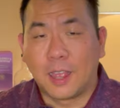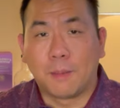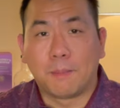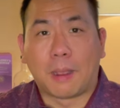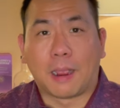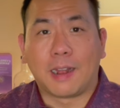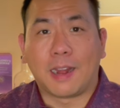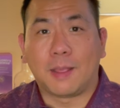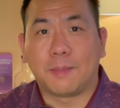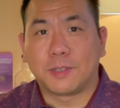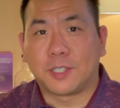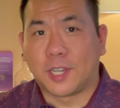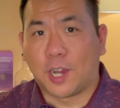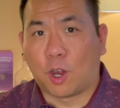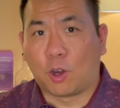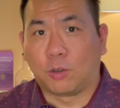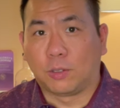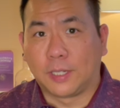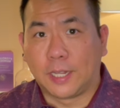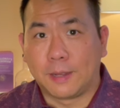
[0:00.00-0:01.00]
My name's
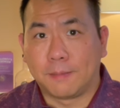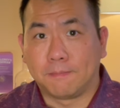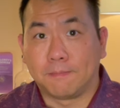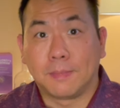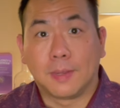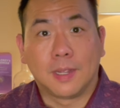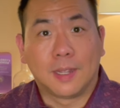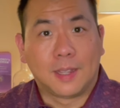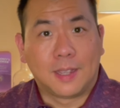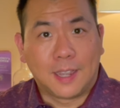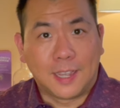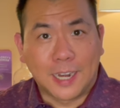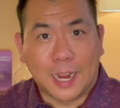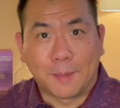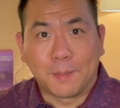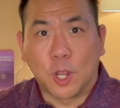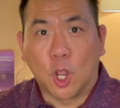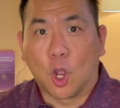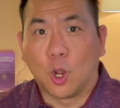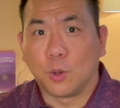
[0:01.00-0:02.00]
Daryl Lim, and
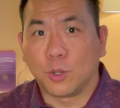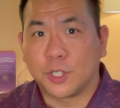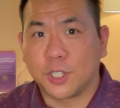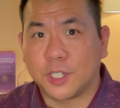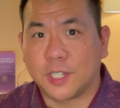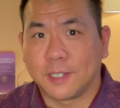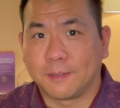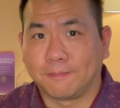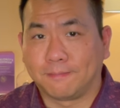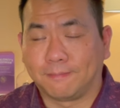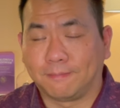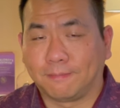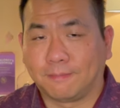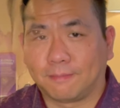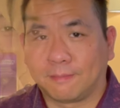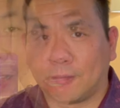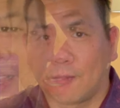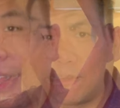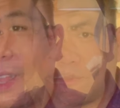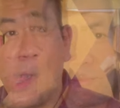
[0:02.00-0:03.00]
I'm your host.
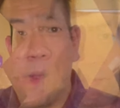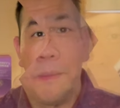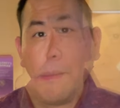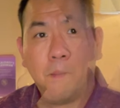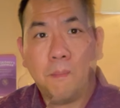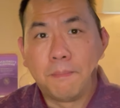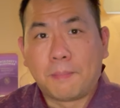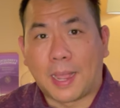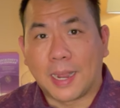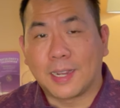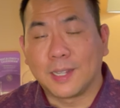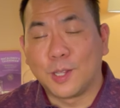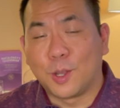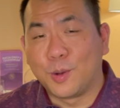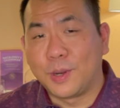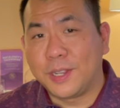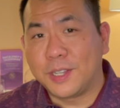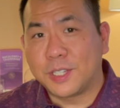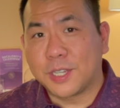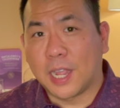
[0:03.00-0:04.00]

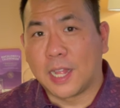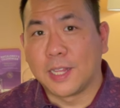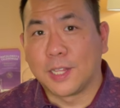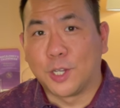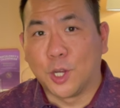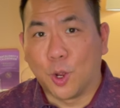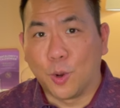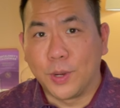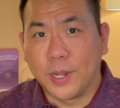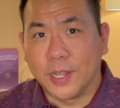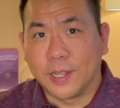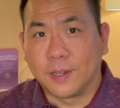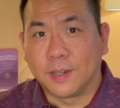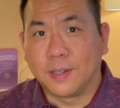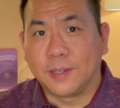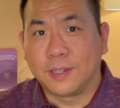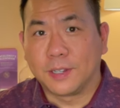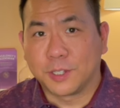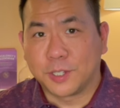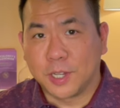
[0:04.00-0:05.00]
Macaloneys
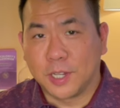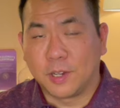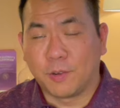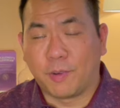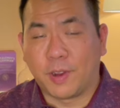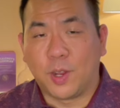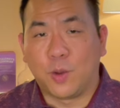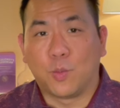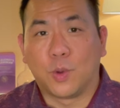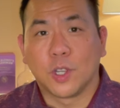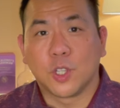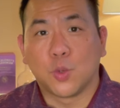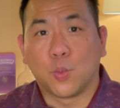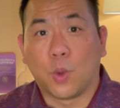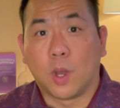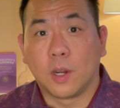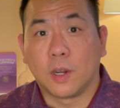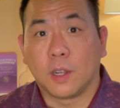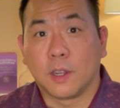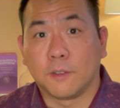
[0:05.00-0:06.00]
Caledonian Distillery was
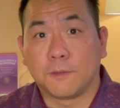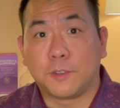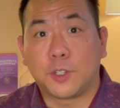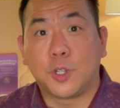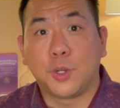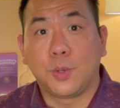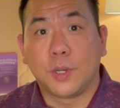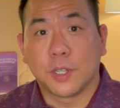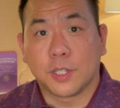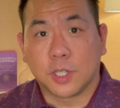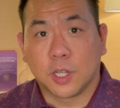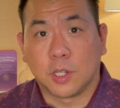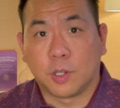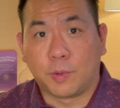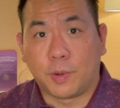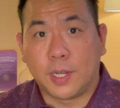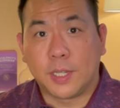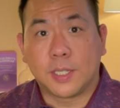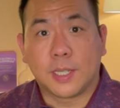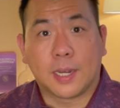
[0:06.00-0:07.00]
one of two
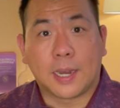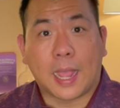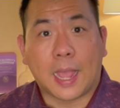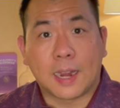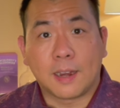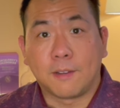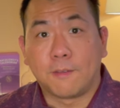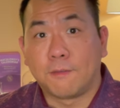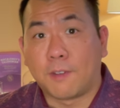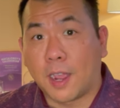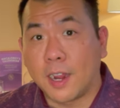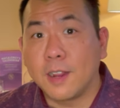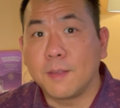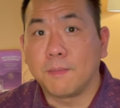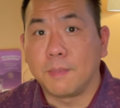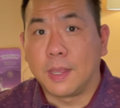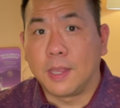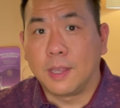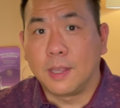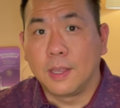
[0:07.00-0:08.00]
distilleries that had invited
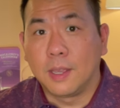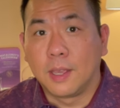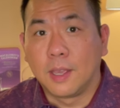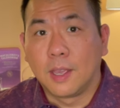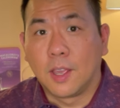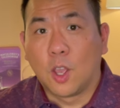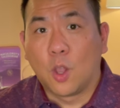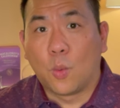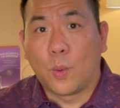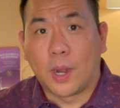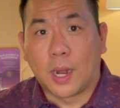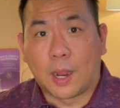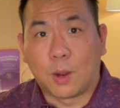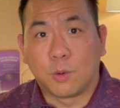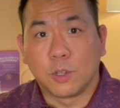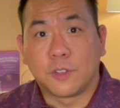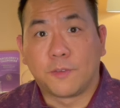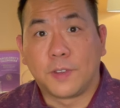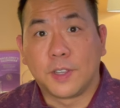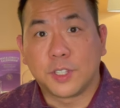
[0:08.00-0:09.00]
me when I
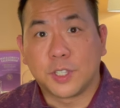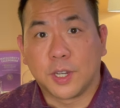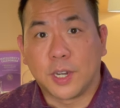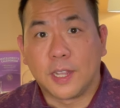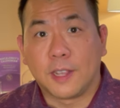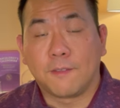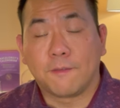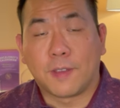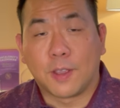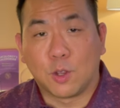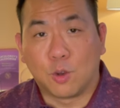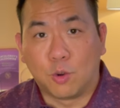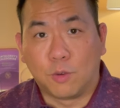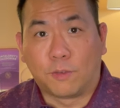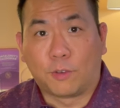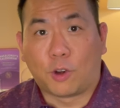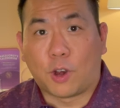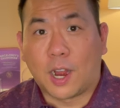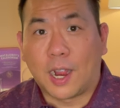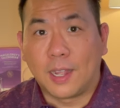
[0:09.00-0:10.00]
was visiting
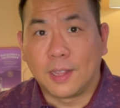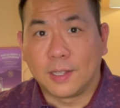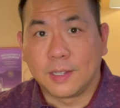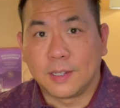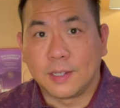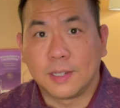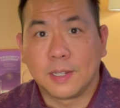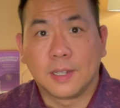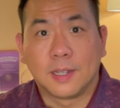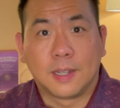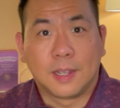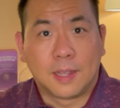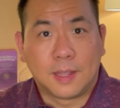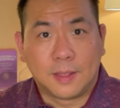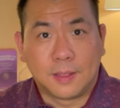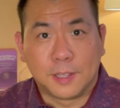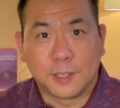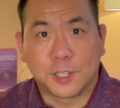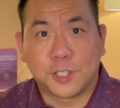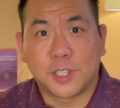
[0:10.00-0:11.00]
Vancouver Island
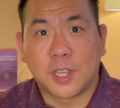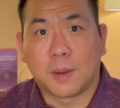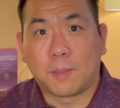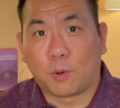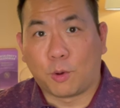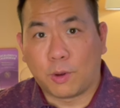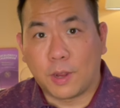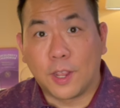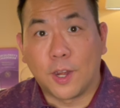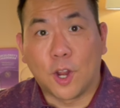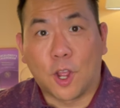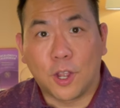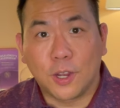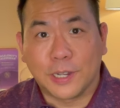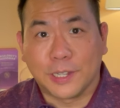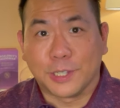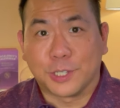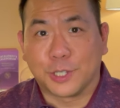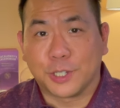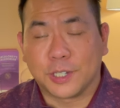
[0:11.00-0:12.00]
this summer in
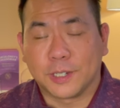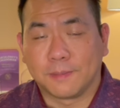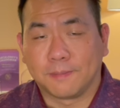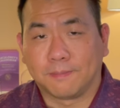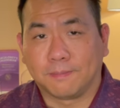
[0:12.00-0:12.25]
August.